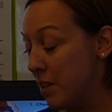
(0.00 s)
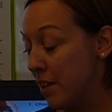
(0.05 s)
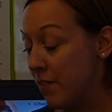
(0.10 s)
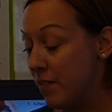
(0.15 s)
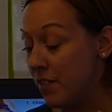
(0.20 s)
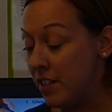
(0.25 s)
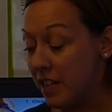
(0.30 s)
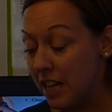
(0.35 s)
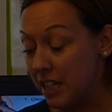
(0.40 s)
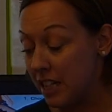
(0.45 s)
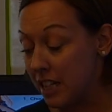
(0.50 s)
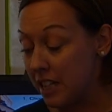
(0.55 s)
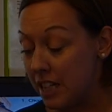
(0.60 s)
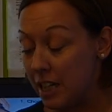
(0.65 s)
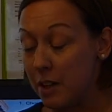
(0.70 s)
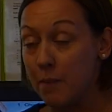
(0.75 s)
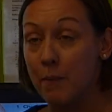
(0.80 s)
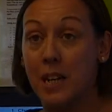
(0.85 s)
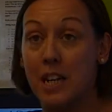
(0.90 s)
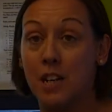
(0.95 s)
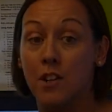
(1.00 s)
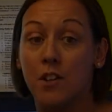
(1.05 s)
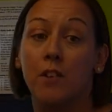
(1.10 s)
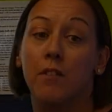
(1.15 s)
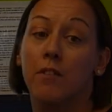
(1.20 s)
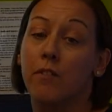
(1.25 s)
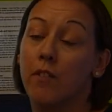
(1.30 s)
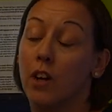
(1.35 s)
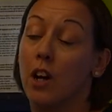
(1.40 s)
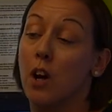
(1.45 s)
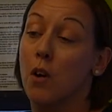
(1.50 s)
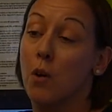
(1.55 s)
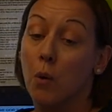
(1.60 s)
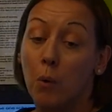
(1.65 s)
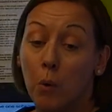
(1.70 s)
So fidelity means you follow